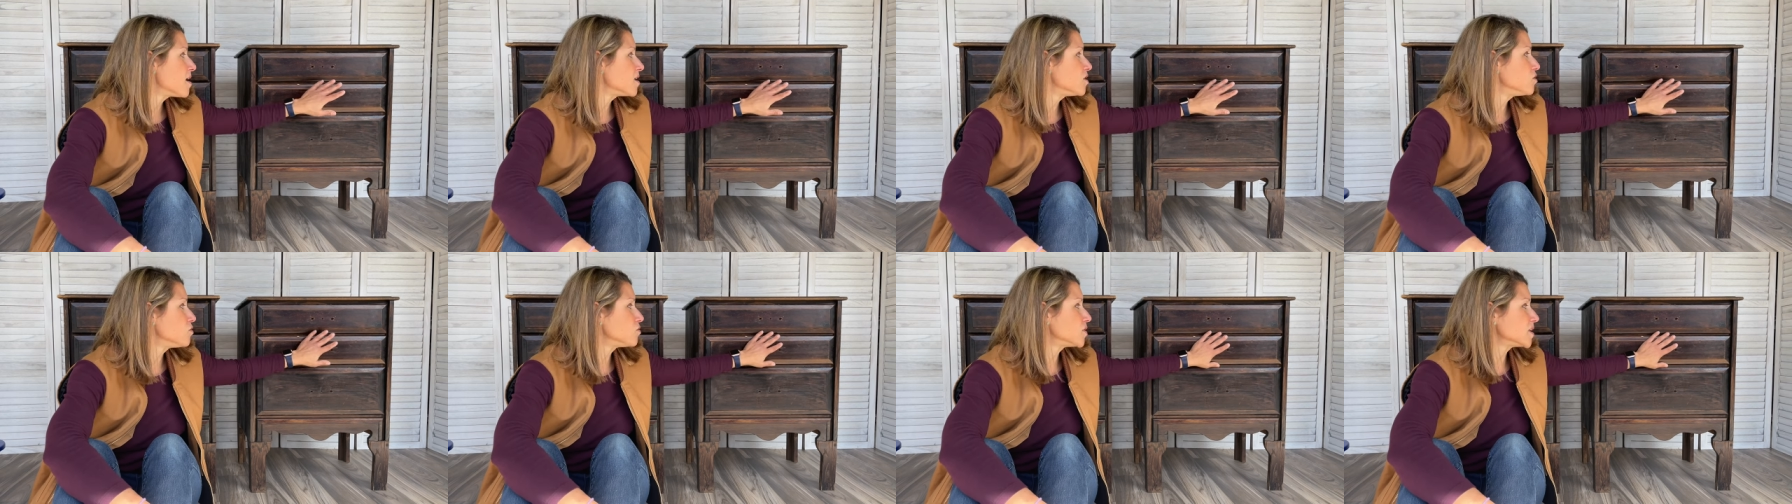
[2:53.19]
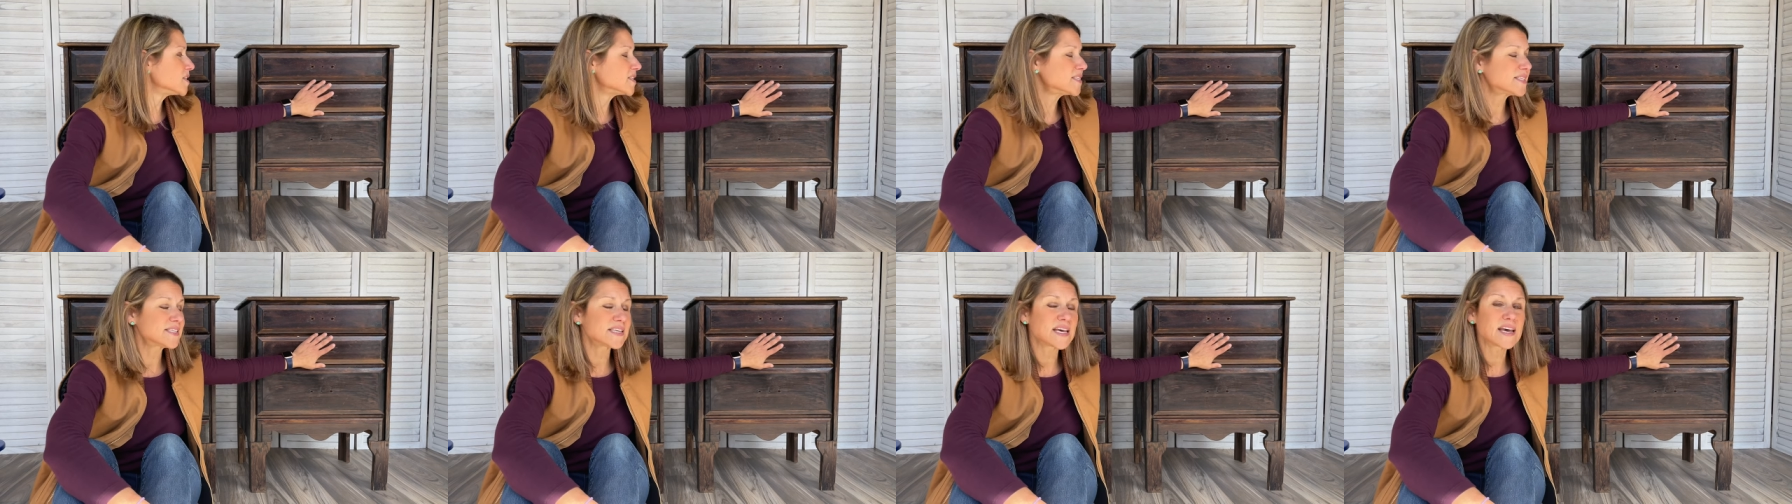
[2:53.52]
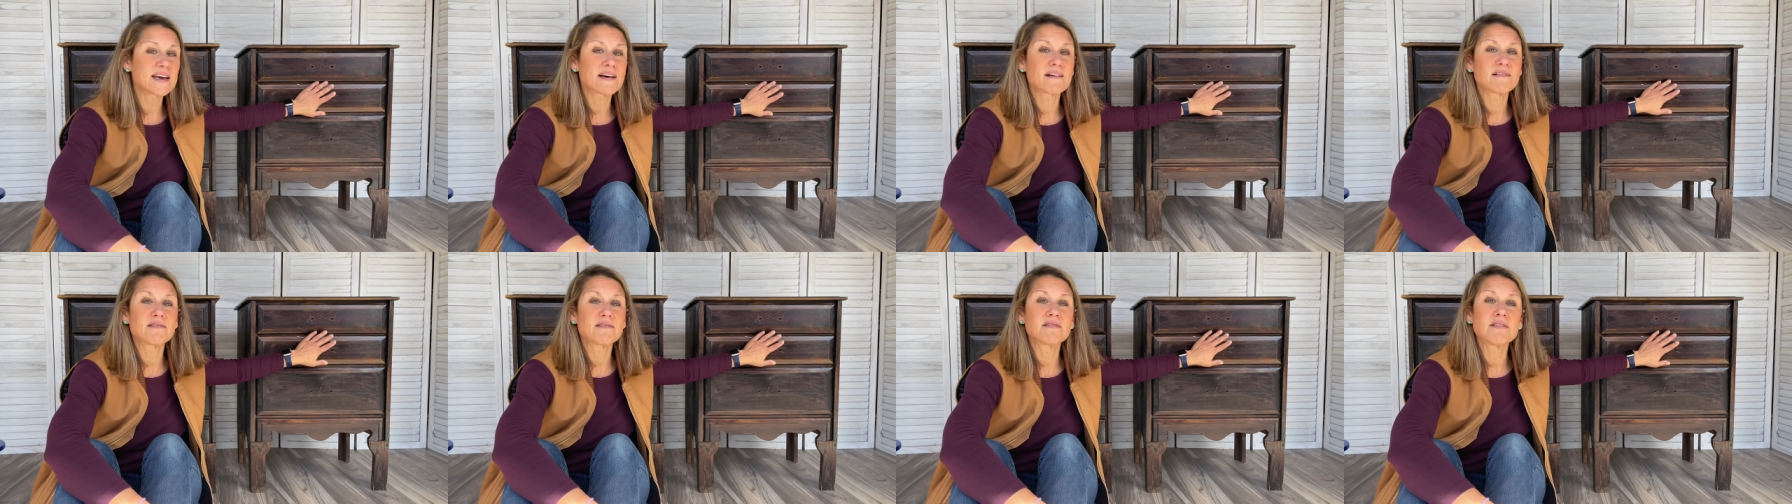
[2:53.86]
You can
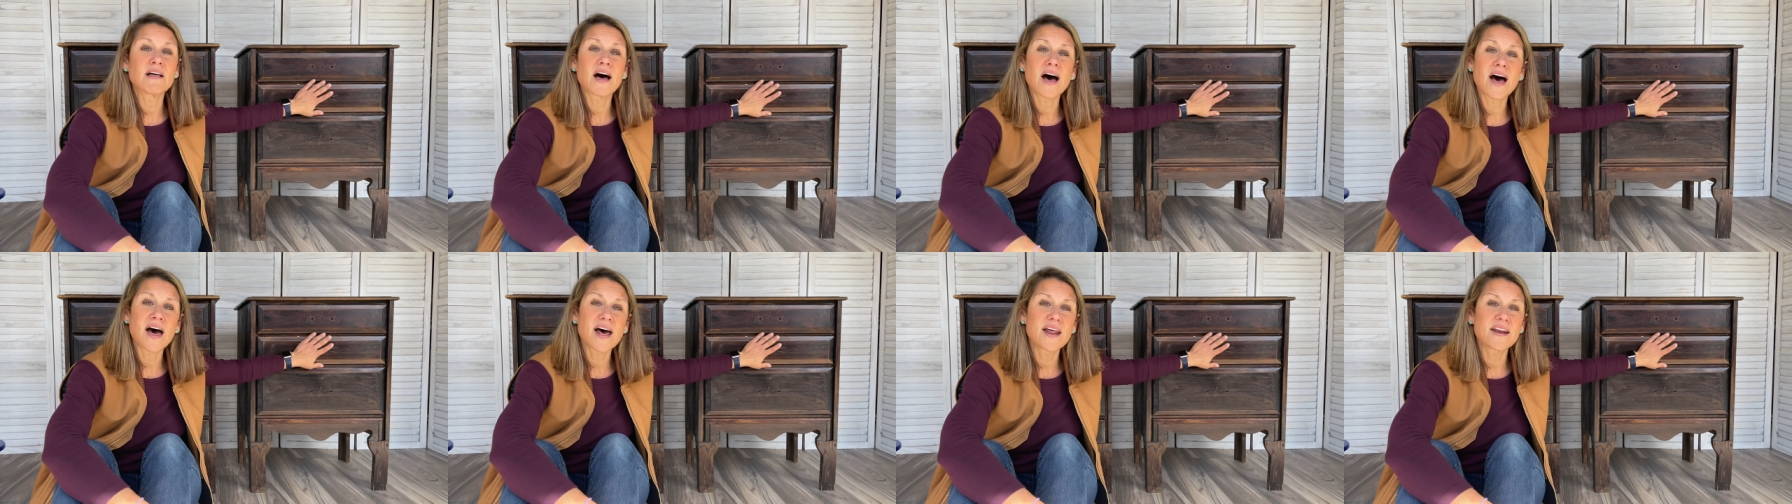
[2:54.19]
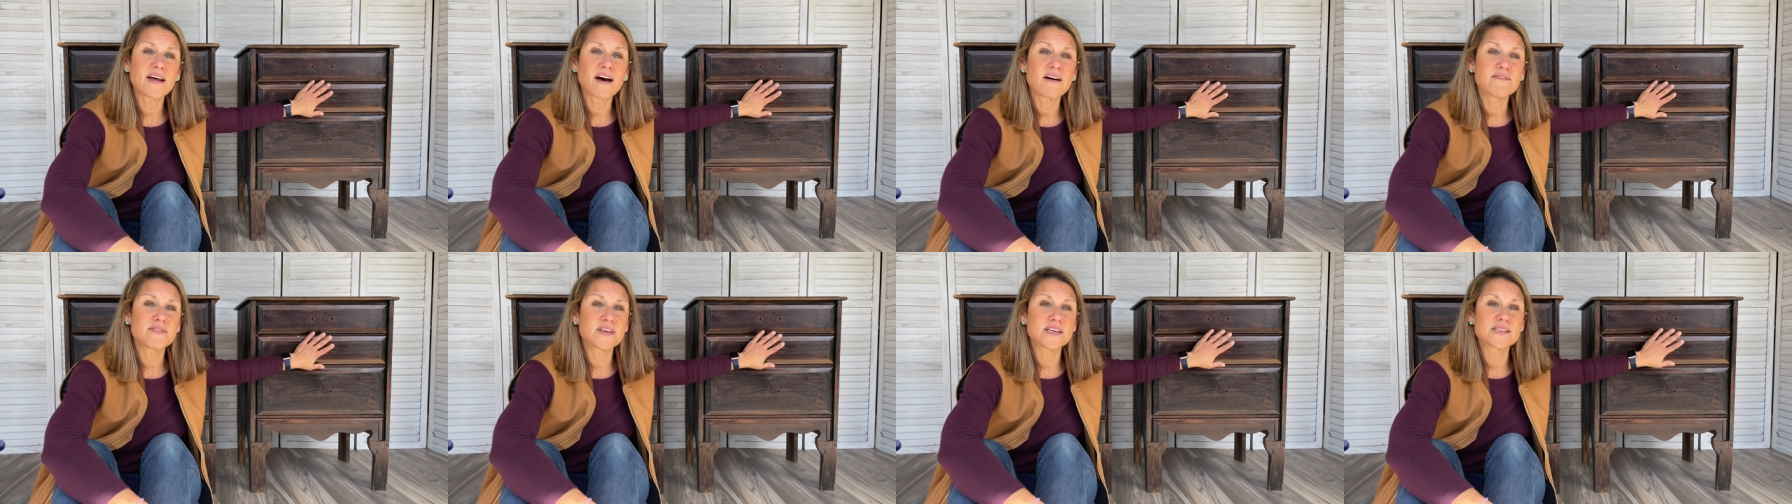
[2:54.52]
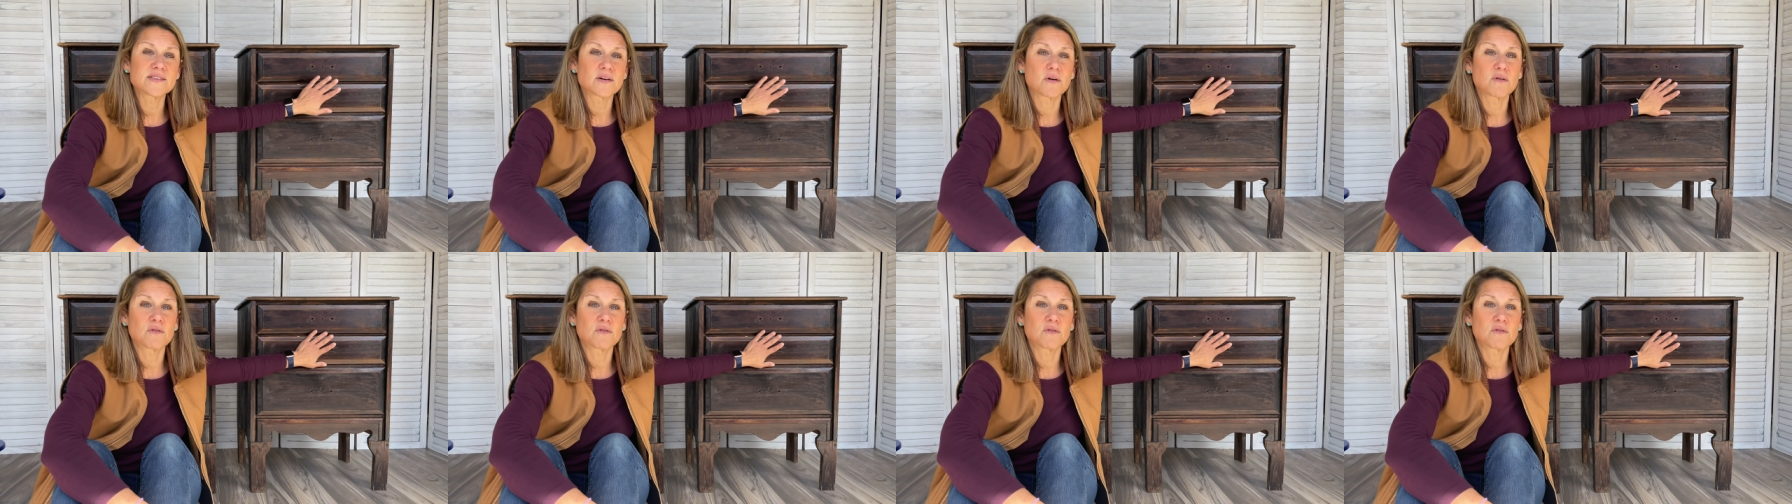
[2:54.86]
see a lot of these